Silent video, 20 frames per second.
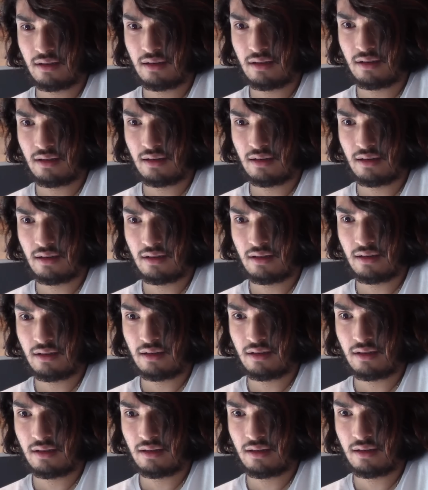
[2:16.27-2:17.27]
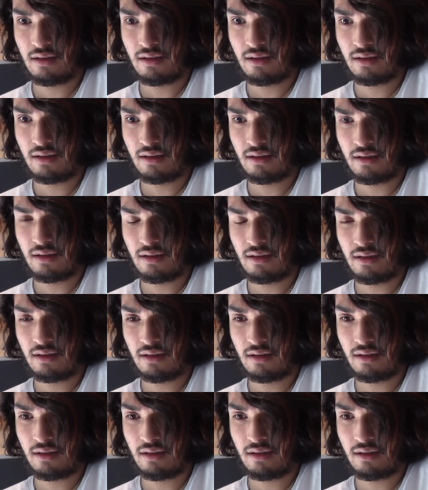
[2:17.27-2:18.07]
(no one is talking)